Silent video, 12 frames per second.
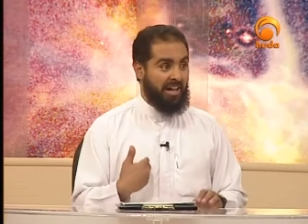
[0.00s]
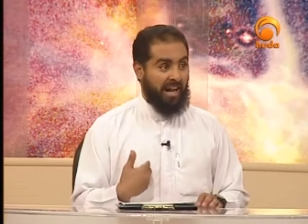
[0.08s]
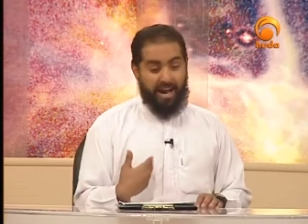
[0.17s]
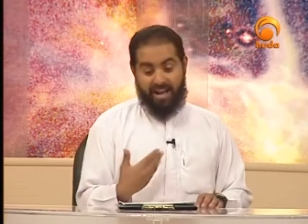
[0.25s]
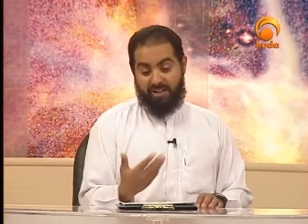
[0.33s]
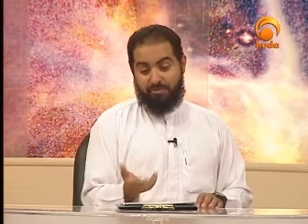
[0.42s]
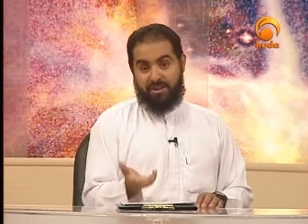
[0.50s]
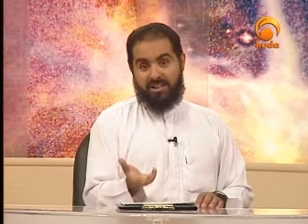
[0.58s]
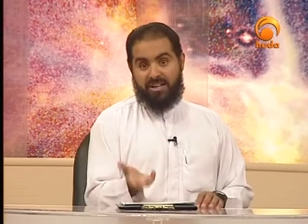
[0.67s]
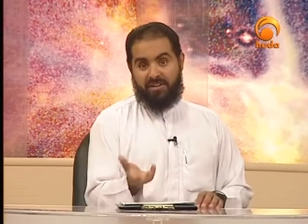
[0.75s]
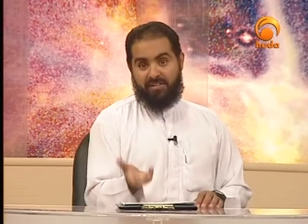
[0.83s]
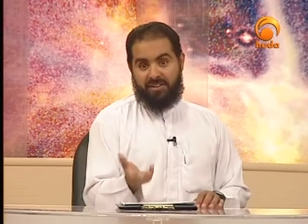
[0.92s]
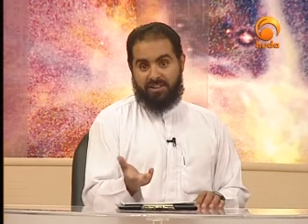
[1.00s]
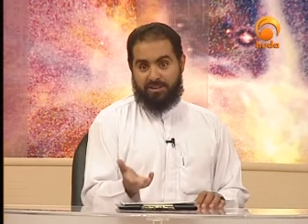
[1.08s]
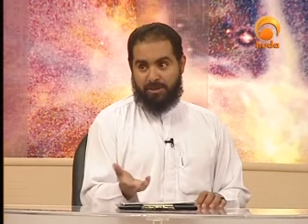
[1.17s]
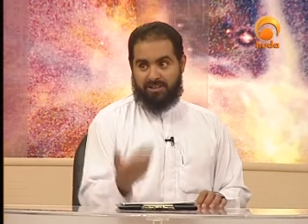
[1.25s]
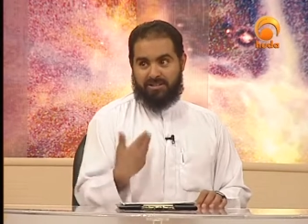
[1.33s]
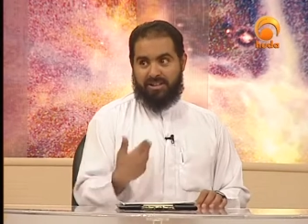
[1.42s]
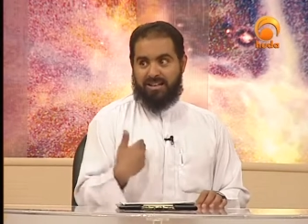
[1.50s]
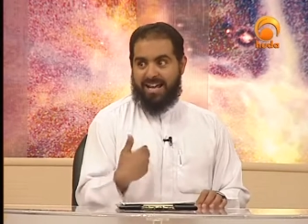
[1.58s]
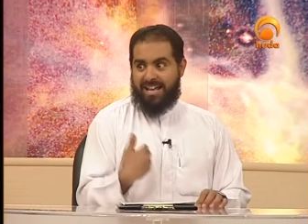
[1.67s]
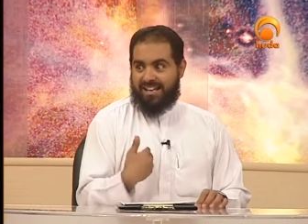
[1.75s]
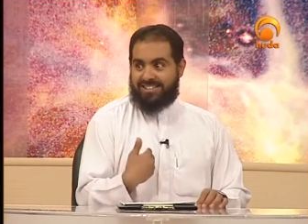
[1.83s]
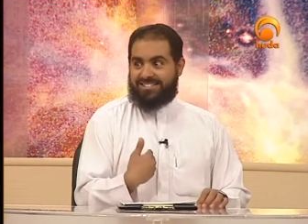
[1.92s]
I have been given this based on
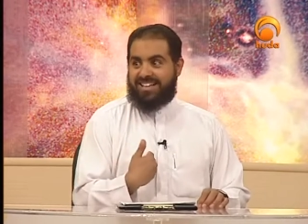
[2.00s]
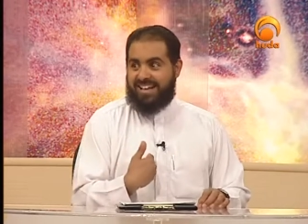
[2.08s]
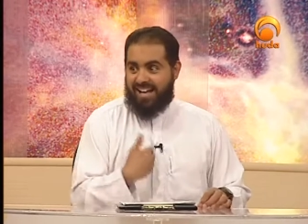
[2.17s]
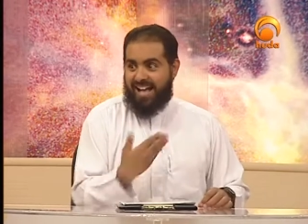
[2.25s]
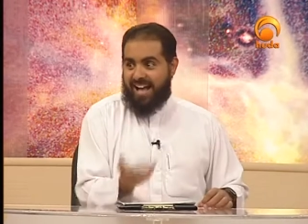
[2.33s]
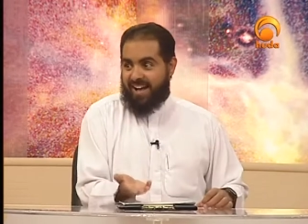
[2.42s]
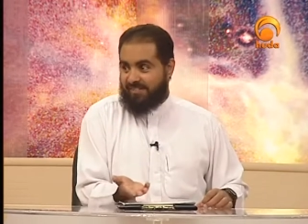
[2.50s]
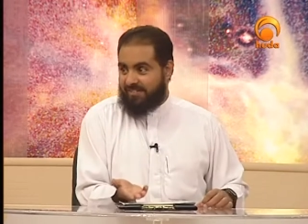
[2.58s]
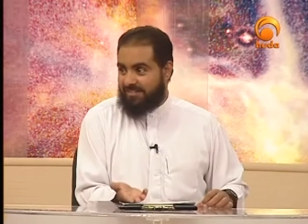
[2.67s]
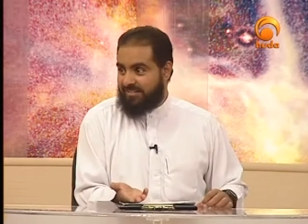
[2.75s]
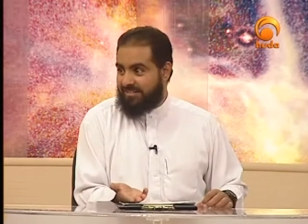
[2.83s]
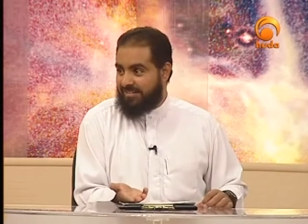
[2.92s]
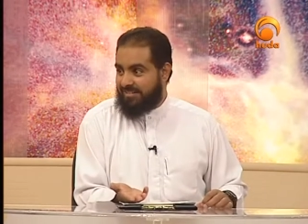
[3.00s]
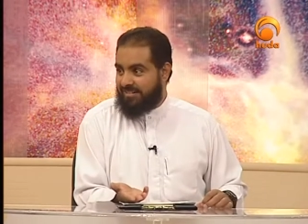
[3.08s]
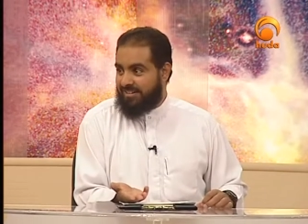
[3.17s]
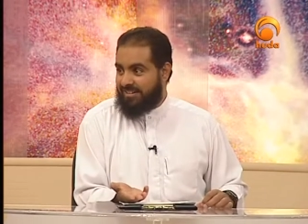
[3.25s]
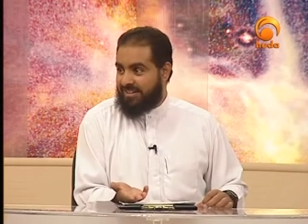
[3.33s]
knowledge that I have. No.